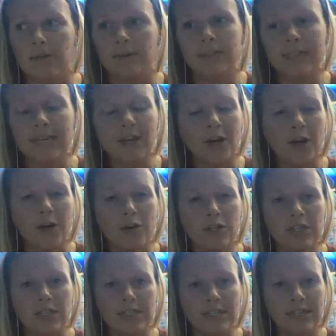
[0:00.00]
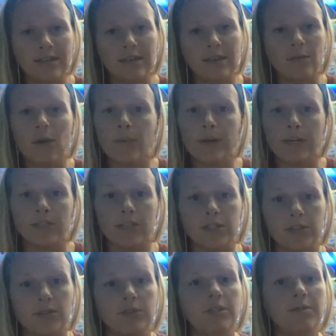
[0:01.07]
state our ocean is in and what we can
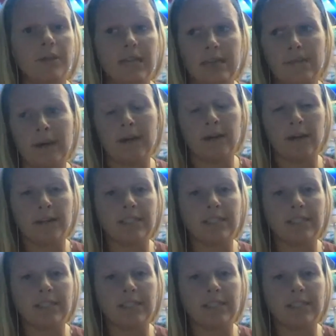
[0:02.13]
do to make it better.